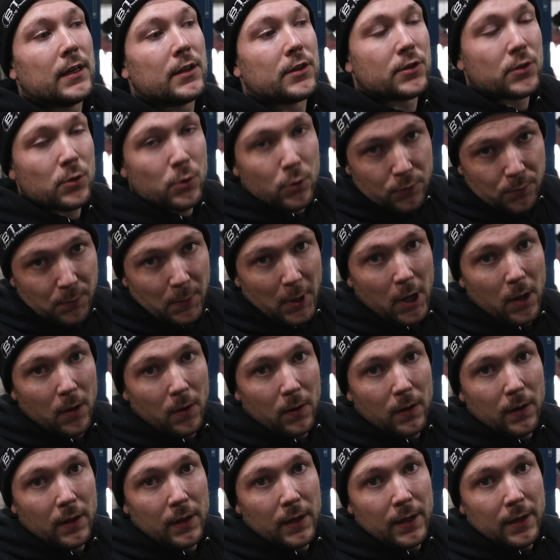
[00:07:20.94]
is too
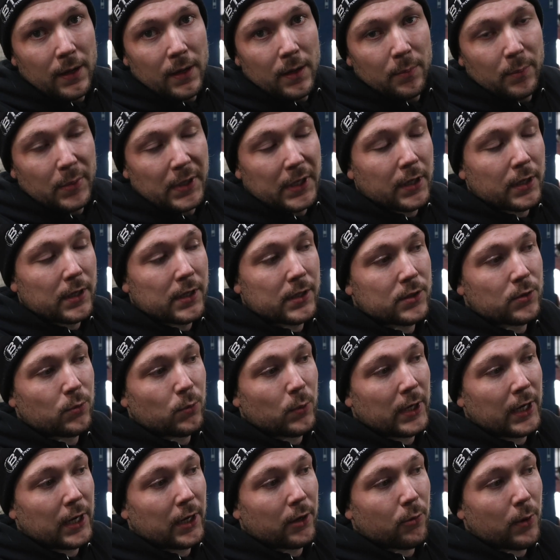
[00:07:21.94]
small because
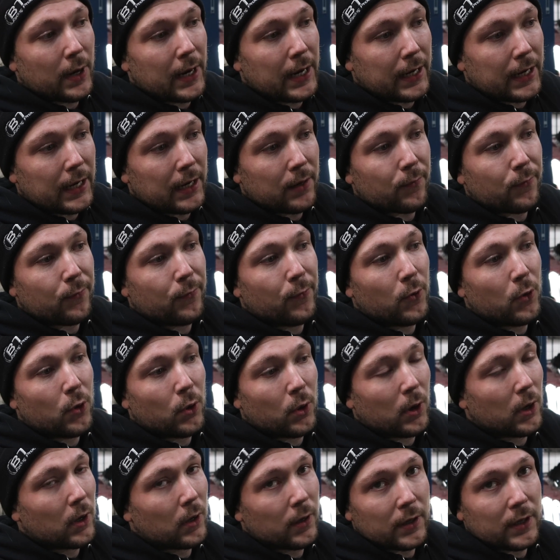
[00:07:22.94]
when I crank it
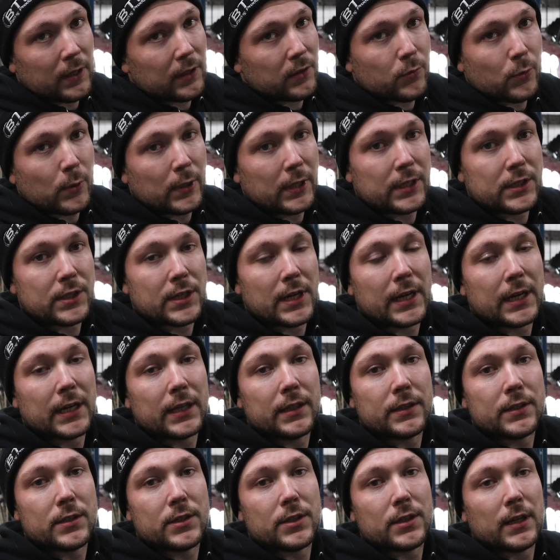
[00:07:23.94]
for longer than 20
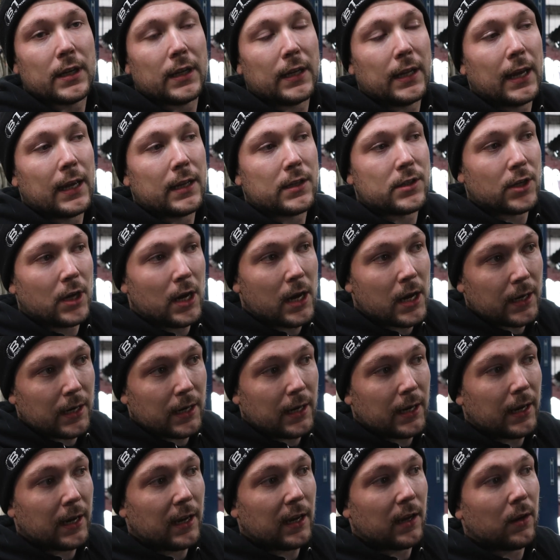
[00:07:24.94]
seconds it gets
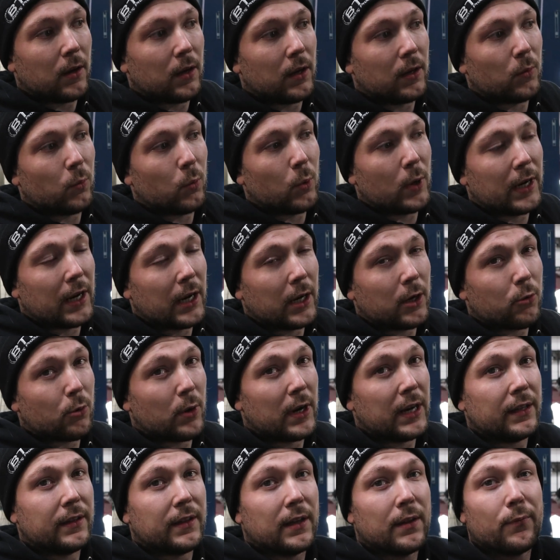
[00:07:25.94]
hot and when I
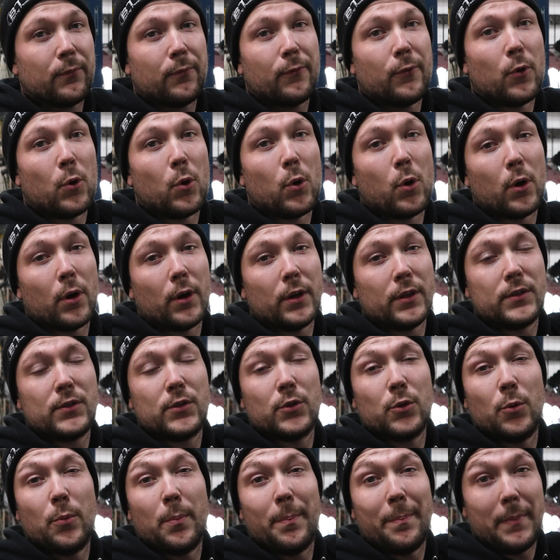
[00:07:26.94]
cranked it for
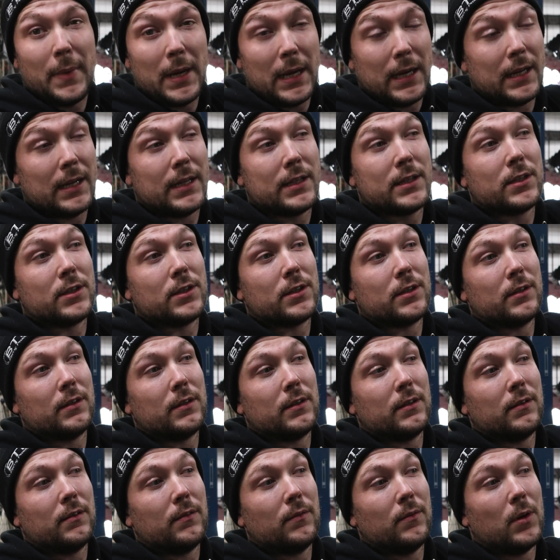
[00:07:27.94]
two minutes
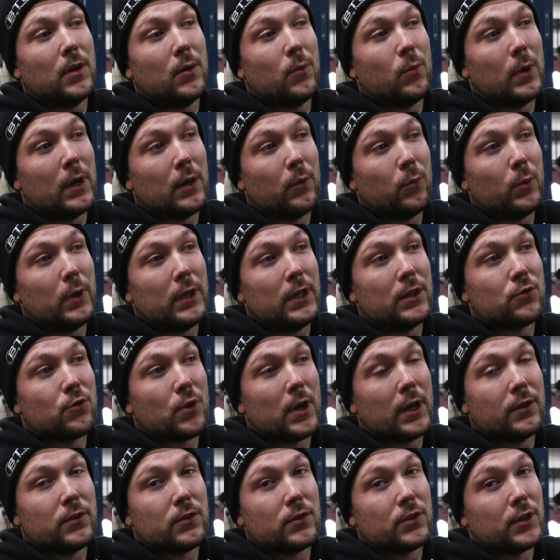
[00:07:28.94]
when we
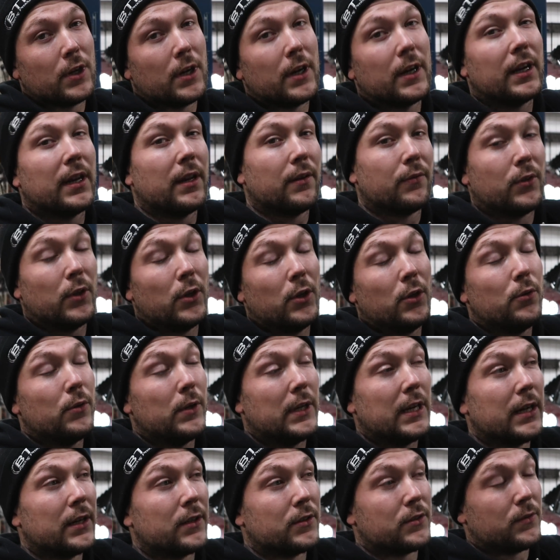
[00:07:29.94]
tried to start it after New
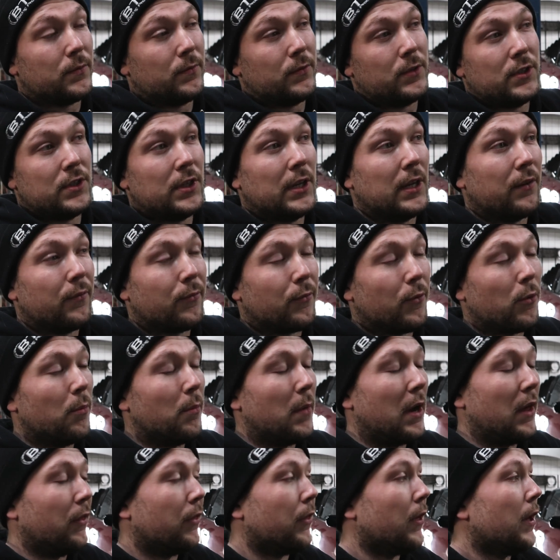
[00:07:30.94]
Year's sitting for a
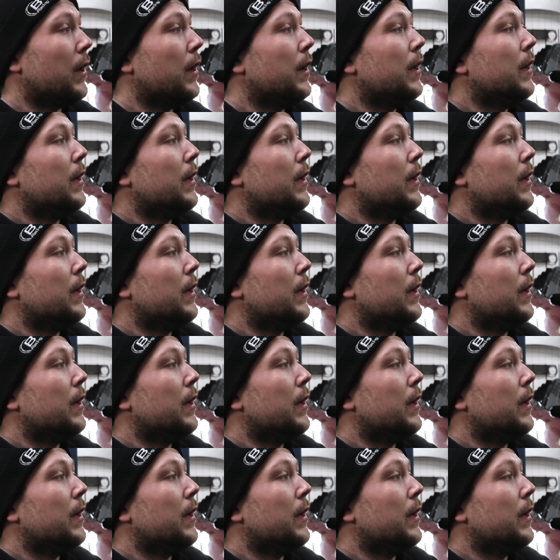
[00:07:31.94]
month